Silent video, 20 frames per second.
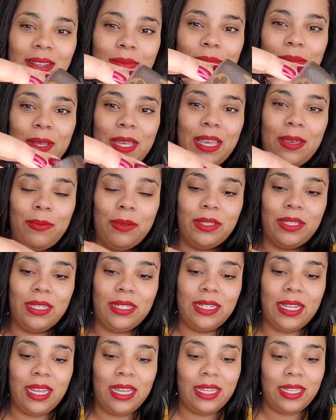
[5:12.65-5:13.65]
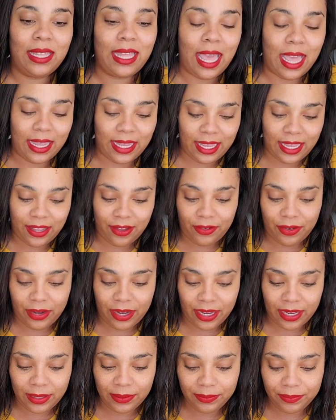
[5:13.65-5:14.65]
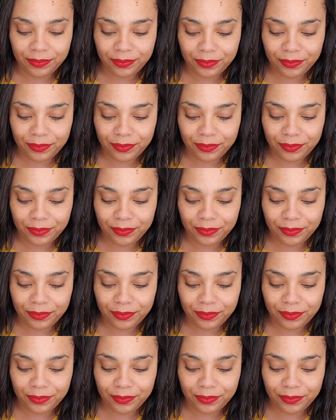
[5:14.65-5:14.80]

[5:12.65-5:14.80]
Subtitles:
be able to take that key ring